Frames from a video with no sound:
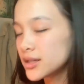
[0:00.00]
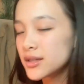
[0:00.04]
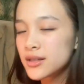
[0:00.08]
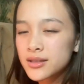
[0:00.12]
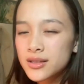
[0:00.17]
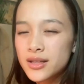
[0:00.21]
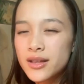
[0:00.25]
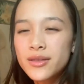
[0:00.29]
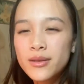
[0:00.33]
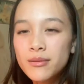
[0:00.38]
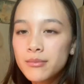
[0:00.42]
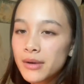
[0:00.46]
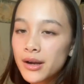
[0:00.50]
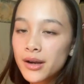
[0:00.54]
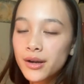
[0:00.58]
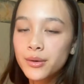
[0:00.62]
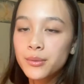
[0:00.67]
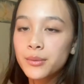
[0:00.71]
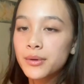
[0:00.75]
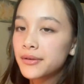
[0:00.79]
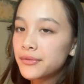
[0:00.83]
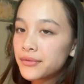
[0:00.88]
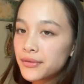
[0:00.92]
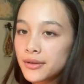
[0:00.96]
in the
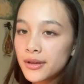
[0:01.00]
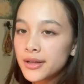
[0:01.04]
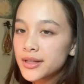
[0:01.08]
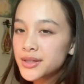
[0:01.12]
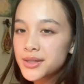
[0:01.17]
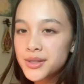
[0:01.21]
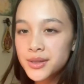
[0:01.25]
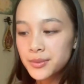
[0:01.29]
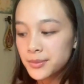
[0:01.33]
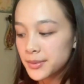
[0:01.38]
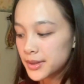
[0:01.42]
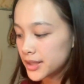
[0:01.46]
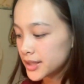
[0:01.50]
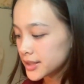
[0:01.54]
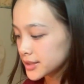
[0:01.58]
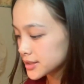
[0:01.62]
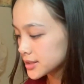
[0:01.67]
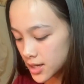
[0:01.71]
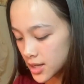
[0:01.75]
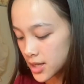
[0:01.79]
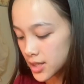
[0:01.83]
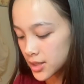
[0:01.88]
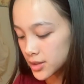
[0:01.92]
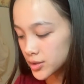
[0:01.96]
microwave for like 2 minutes.
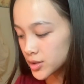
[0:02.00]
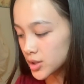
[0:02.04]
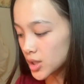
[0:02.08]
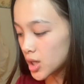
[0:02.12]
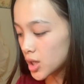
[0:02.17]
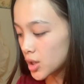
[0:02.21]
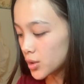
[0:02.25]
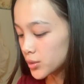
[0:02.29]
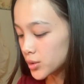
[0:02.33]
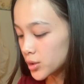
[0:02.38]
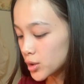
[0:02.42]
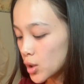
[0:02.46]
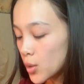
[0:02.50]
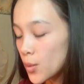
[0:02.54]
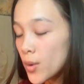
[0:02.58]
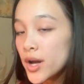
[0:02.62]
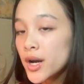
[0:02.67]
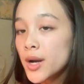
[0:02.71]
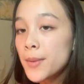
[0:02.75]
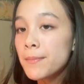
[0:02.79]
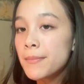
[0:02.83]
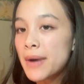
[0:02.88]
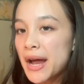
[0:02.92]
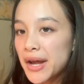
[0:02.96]
So you don't
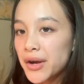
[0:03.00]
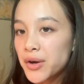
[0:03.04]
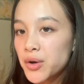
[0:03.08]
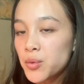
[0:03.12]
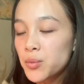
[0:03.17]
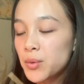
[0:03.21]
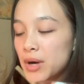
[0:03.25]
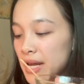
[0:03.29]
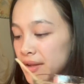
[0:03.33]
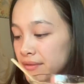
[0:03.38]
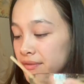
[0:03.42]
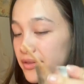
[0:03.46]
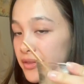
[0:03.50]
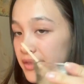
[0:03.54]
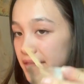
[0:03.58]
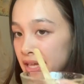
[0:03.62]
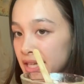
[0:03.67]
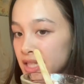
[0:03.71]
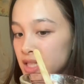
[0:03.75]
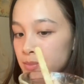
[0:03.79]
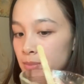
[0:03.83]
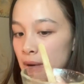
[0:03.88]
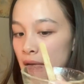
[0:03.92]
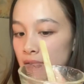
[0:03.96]
want to microwave
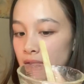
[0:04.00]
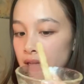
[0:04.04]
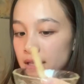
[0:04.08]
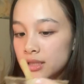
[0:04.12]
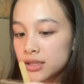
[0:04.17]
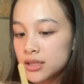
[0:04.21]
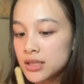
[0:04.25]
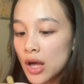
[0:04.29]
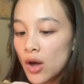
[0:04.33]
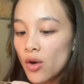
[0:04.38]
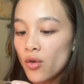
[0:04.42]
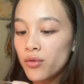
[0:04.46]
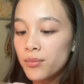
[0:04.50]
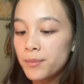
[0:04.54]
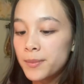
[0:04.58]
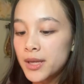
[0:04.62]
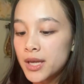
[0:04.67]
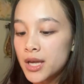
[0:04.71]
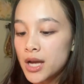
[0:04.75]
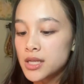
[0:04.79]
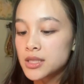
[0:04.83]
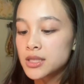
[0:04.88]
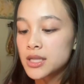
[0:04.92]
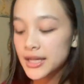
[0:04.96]
this by itself because